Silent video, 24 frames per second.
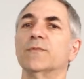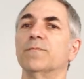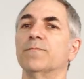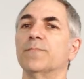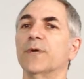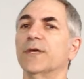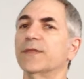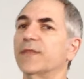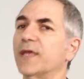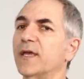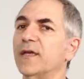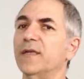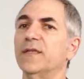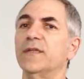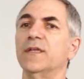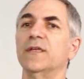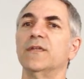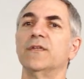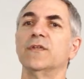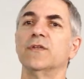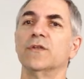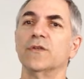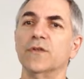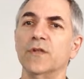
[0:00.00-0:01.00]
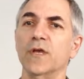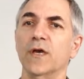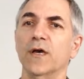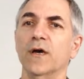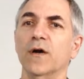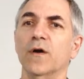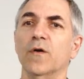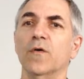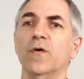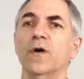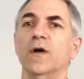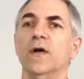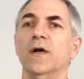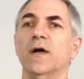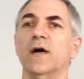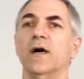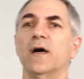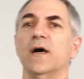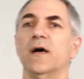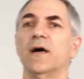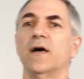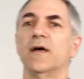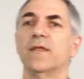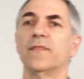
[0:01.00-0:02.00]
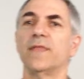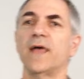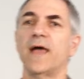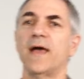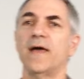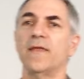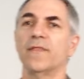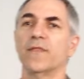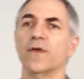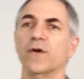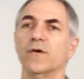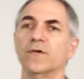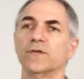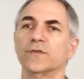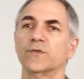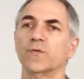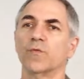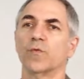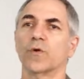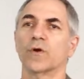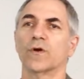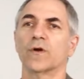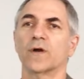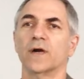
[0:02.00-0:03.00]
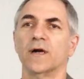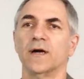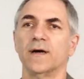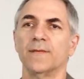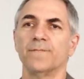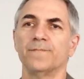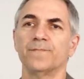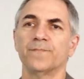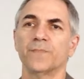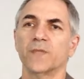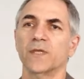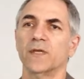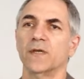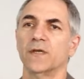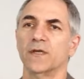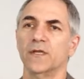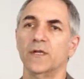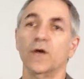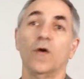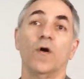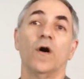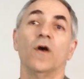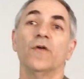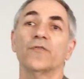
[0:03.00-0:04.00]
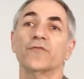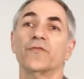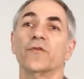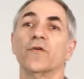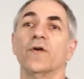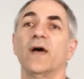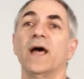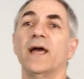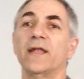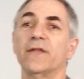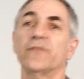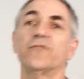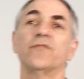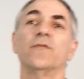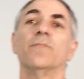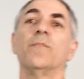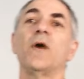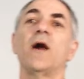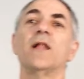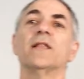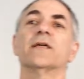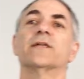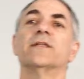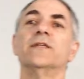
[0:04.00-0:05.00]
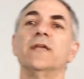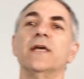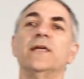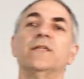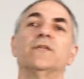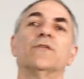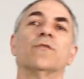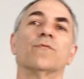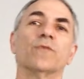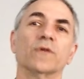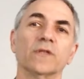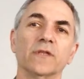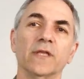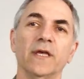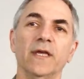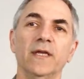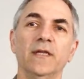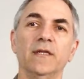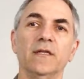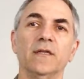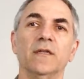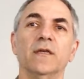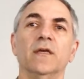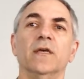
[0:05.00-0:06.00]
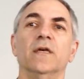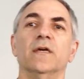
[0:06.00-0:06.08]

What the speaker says: but they didn't know that those were also had a symbolic nature related